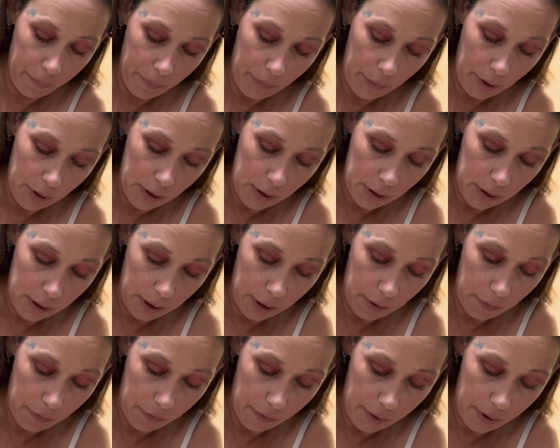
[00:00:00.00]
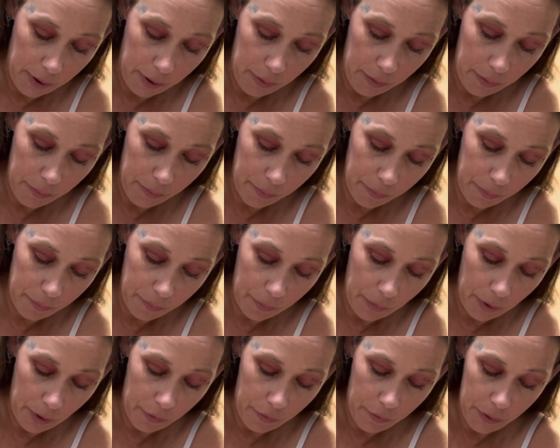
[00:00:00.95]
It's a tight fit.
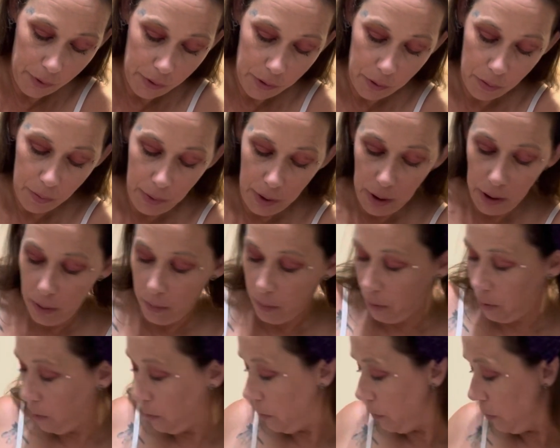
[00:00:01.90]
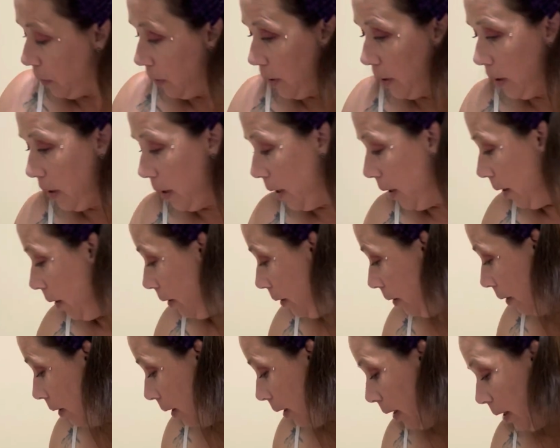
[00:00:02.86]
The filter medium goes right
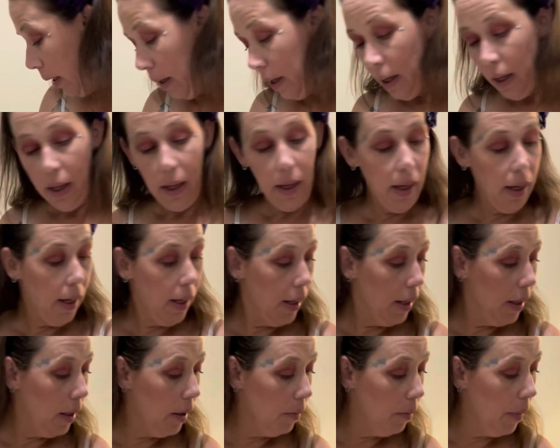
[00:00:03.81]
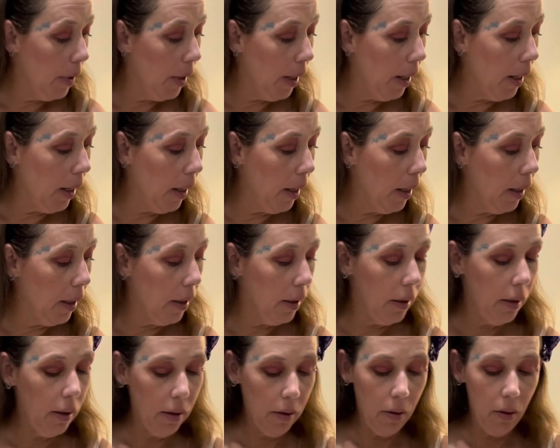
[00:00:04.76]
there. And my
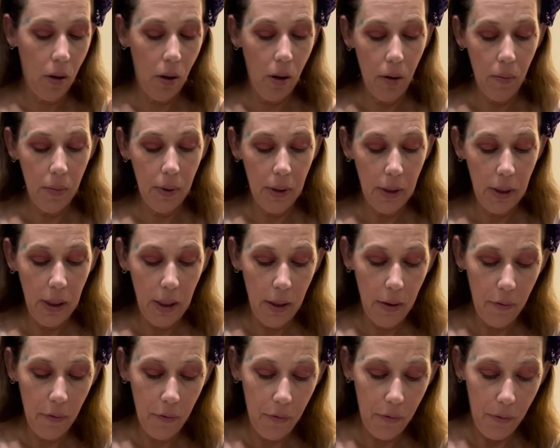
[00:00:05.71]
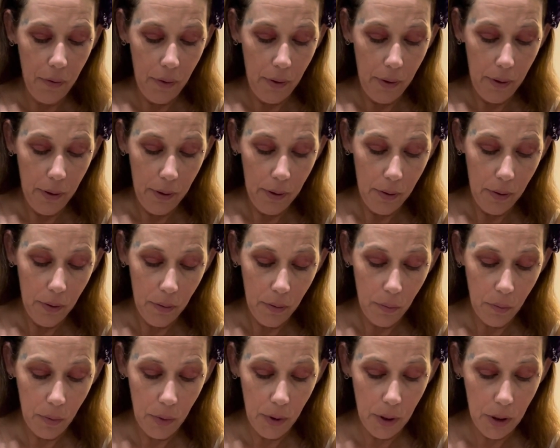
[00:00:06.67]
Indian almond leaf,
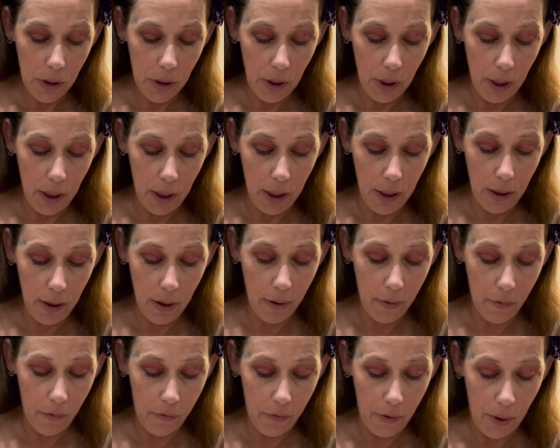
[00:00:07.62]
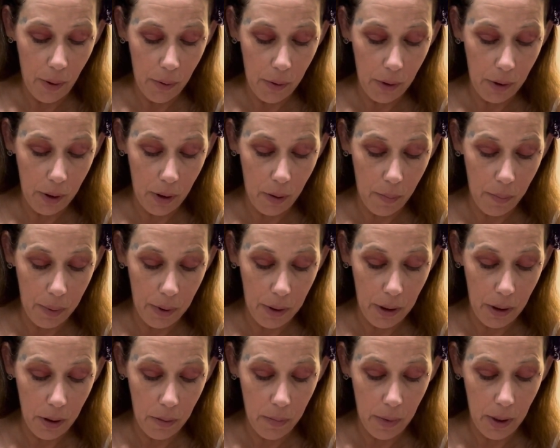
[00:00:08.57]
which I have found a
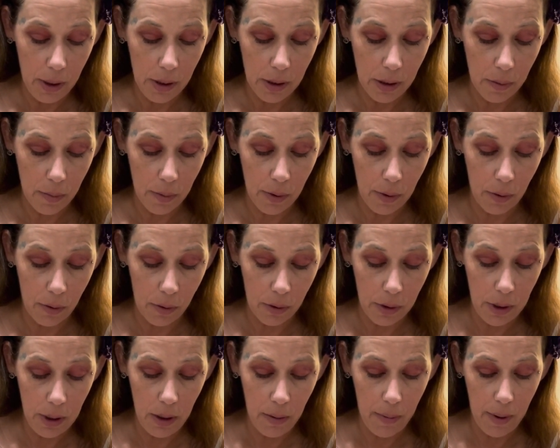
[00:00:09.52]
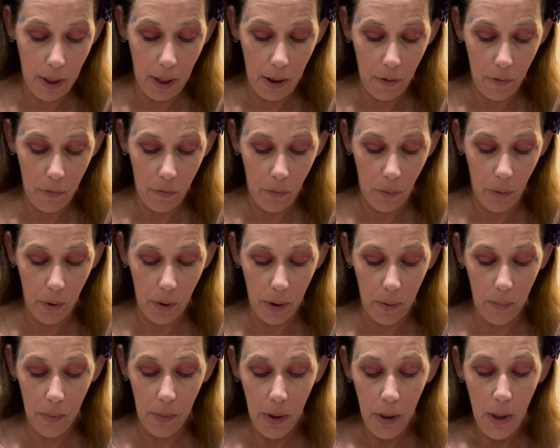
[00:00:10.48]
company that makes them in little tea bag
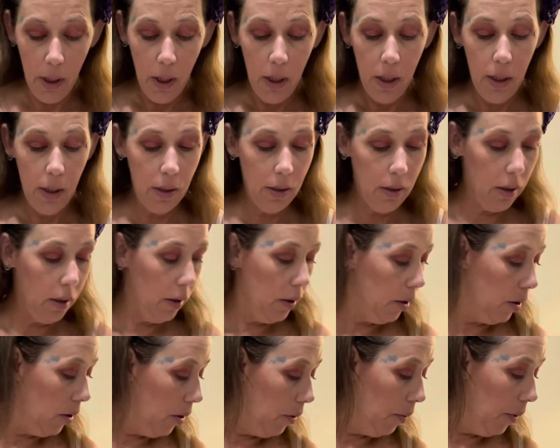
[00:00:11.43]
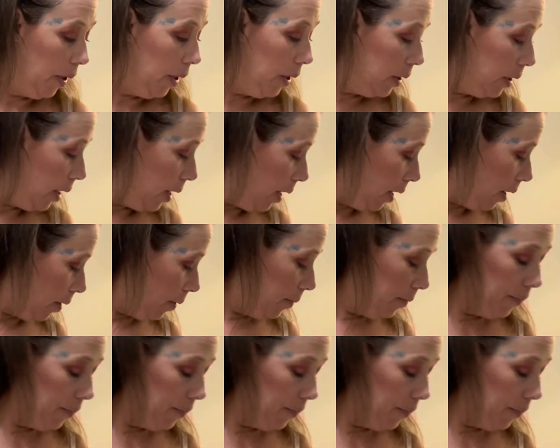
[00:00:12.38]
form, is gonna go right there.